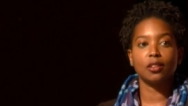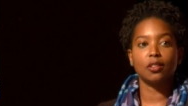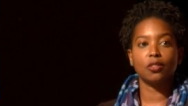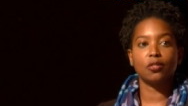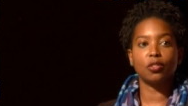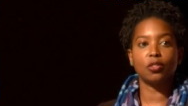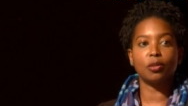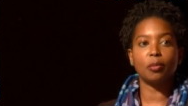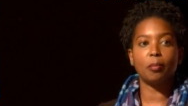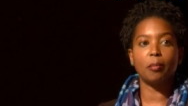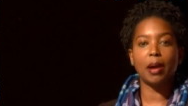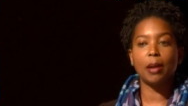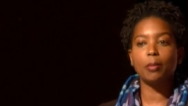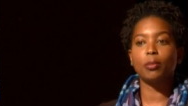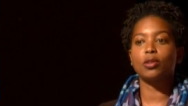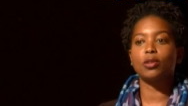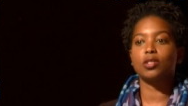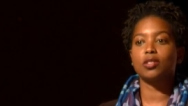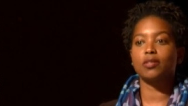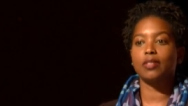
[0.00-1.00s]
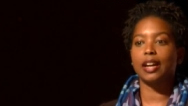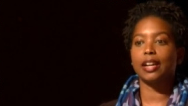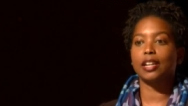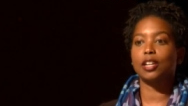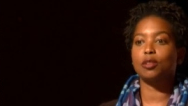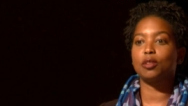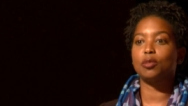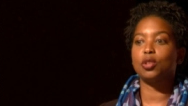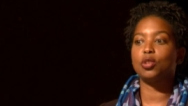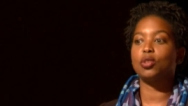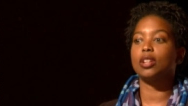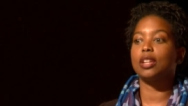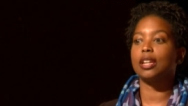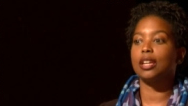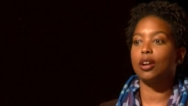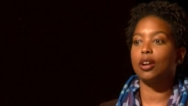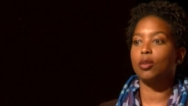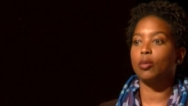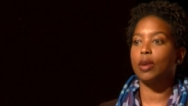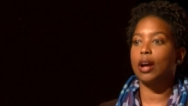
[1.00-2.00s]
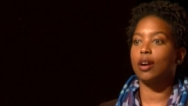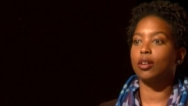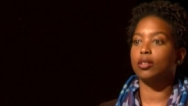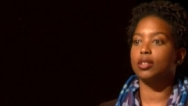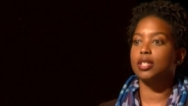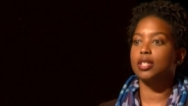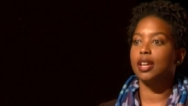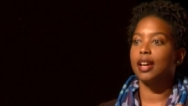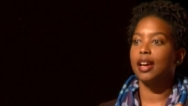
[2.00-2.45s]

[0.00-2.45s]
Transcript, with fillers: for the members of that community around